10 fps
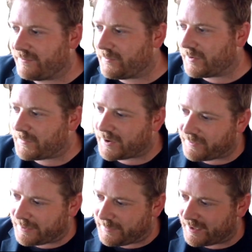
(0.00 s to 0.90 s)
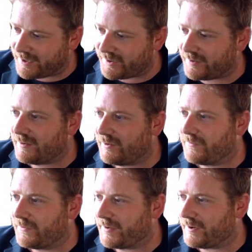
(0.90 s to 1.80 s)
If you want my recommendation,
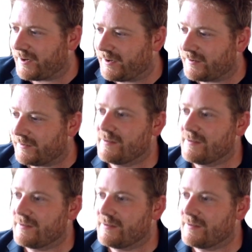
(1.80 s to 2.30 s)
look for federated.